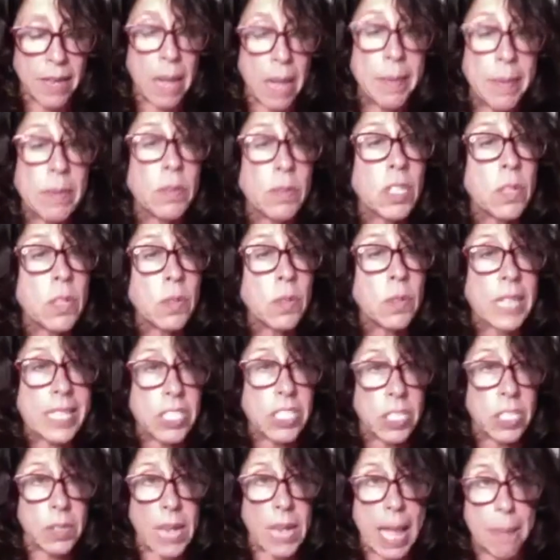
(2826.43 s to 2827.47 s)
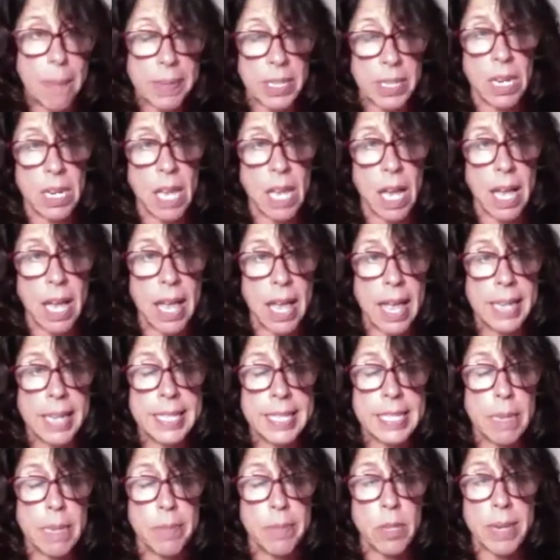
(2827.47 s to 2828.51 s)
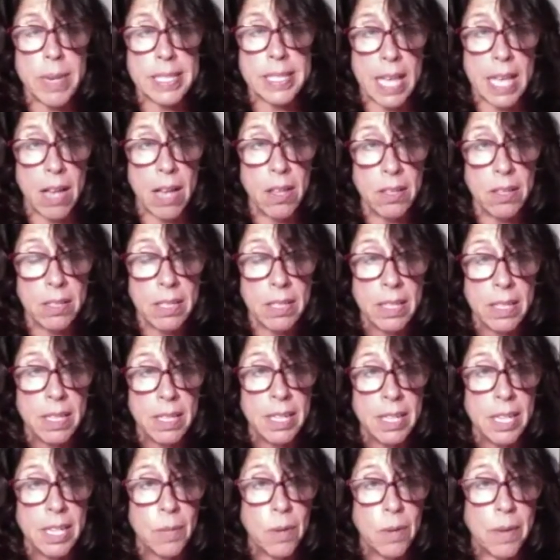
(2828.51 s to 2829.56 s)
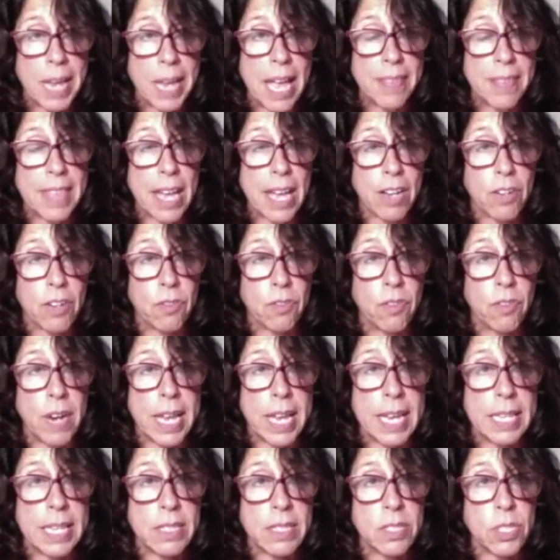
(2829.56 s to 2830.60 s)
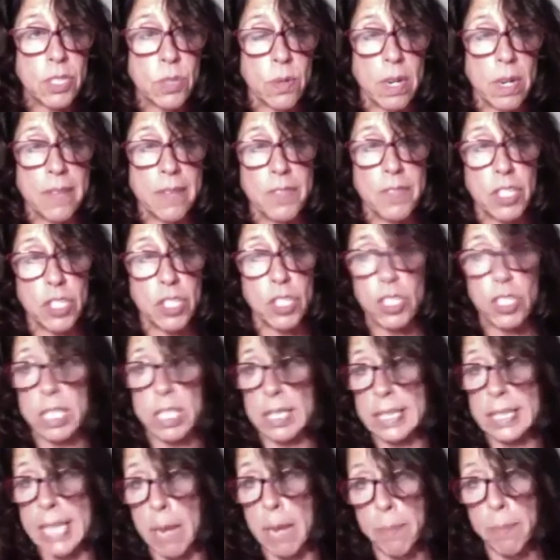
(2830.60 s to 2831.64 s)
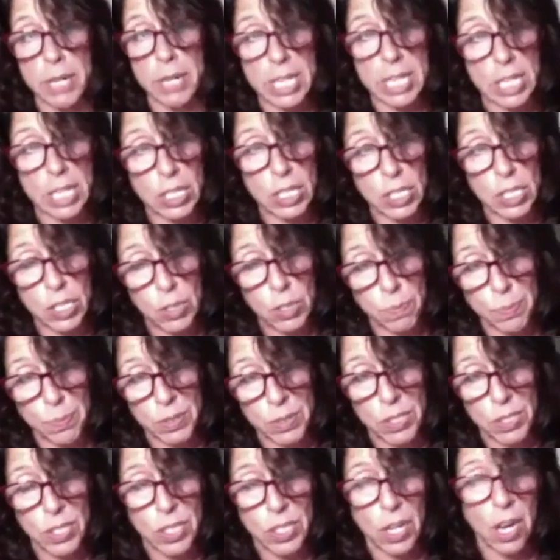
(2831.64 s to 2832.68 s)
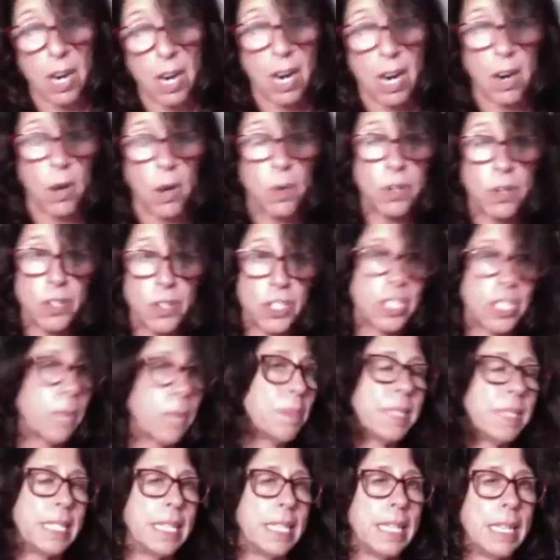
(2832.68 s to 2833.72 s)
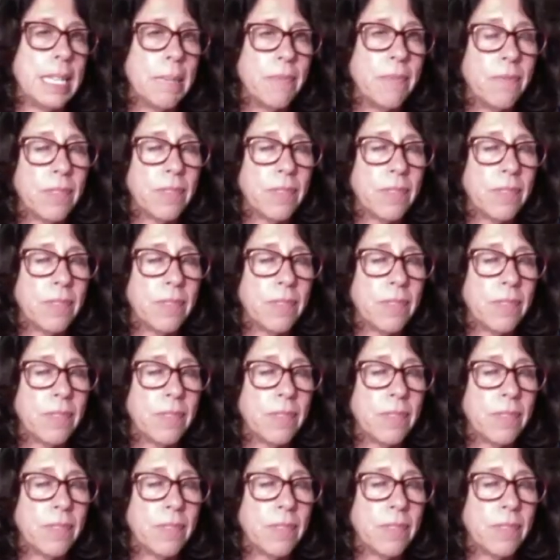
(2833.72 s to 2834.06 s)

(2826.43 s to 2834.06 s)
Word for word: I mean, look, let's look what happened in uh, NWSL, where we had that great sort of celebrity superstar ownership team.